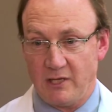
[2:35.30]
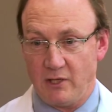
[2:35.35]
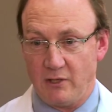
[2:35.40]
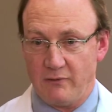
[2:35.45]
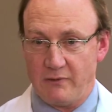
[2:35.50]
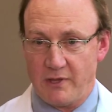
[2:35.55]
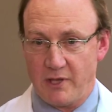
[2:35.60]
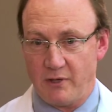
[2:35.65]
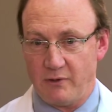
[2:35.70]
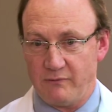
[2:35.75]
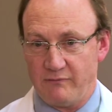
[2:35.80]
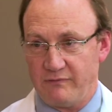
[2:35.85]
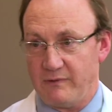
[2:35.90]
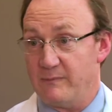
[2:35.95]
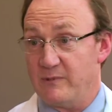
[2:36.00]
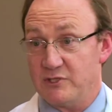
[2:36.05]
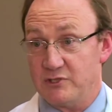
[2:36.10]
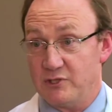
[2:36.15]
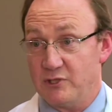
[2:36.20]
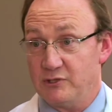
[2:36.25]
although
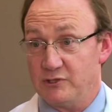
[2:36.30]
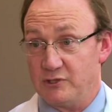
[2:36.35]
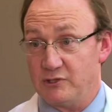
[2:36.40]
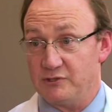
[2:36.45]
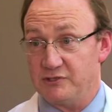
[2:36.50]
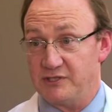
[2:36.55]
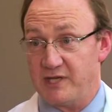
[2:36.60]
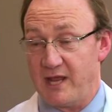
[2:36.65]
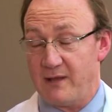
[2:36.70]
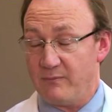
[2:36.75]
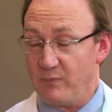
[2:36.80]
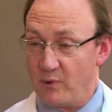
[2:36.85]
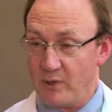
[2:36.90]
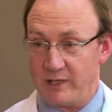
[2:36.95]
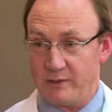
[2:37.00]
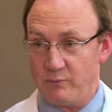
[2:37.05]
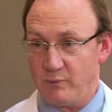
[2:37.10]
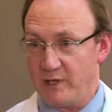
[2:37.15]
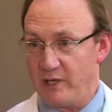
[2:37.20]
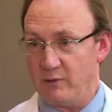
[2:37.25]
from a surgical
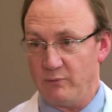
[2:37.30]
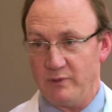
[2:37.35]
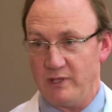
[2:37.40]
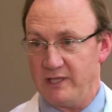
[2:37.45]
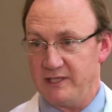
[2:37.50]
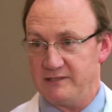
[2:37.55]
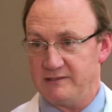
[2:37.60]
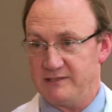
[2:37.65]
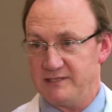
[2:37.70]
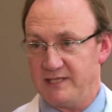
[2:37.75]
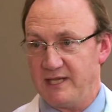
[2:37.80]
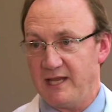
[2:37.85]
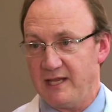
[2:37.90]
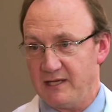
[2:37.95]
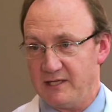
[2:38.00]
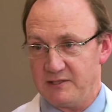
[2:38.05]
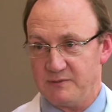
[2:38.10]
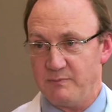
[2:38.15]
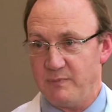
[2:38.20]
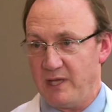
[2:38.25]
standpoint we don't really see
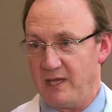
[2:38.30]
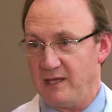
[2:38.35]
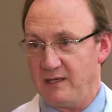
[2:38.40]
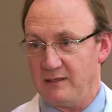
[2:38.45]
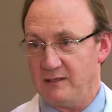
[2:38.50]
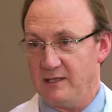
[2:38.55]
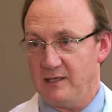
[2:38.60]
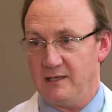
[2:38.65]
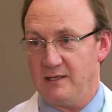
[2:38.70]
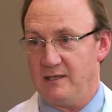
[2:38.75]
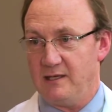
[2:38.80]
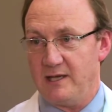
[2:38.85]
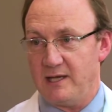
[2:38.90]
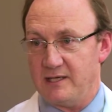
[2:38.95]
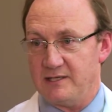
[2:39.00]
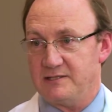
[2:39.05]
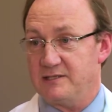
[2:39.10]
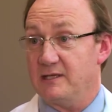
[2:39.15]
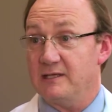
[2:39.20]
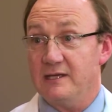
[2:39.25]
it as being
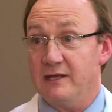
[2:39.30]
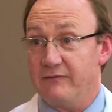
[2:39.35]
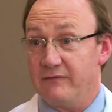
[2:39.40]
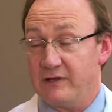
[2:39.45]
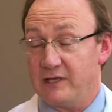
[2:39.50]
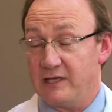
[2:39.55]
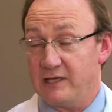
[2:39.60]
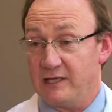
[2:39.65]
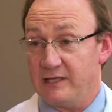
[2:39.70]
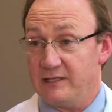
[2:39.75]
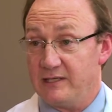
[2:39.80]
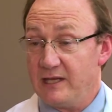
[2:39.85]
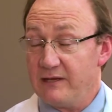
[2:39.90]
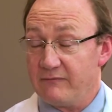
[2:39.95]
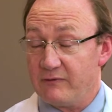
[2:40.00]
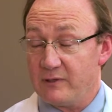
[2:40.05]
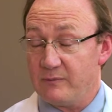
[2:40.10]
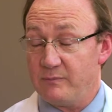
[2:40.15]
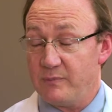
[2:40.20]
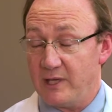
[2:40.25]
significantly
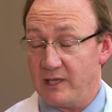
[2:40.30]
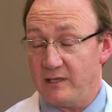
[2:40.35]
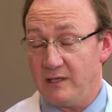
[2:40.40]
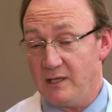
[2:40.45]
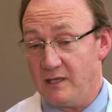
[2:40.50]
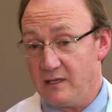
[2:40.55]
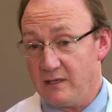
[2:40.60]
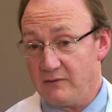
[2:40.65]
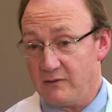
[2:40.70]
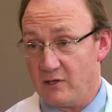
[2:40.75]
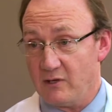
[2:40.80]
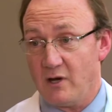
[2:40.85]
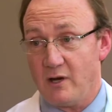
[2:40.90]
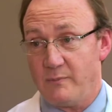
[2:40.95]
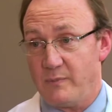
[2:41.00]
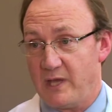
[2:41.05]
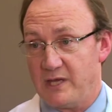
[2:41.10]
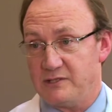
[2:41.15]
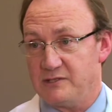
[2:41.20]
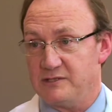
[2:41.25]
different, but there
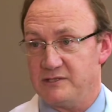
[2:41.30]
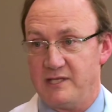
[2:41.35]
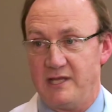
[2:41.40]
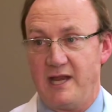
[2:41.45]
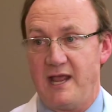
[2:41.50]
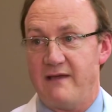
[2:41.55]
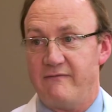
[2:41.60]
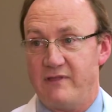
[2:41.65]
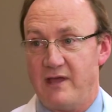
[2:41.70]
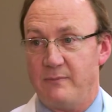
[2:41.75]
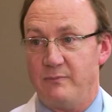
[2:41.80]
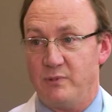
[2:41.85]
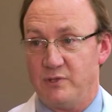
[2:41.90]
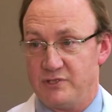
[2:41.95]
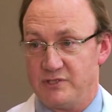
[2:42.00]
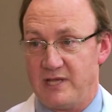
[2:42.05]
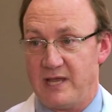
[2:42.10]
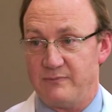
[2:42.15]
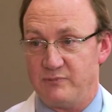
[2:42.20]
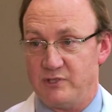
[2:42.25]
are patients that have that
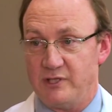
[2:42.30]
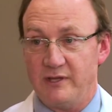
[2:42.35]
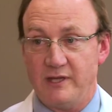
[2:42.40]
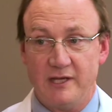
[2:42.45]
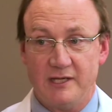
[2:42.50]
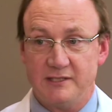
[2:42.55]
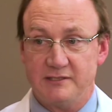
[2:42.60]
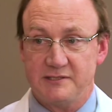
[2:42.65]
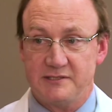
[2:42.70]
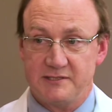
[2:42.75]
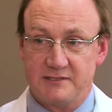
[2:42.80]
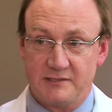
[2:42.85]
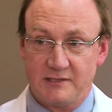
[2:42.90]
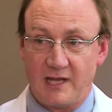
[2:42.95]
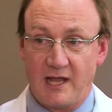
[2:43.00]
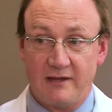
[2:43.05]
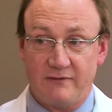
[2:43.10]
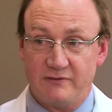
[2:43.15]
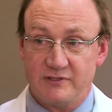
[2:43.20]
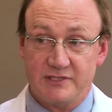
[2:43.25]
perception that it's
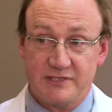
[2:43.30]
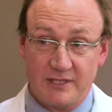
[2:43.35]
kind of